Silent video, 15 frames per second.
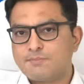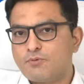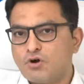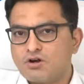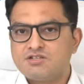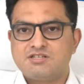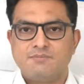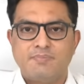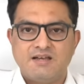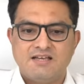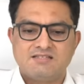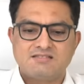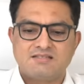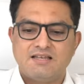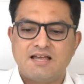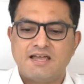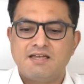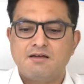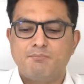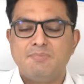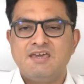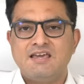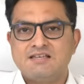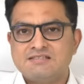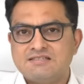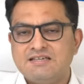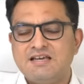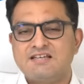proxy plays like BSE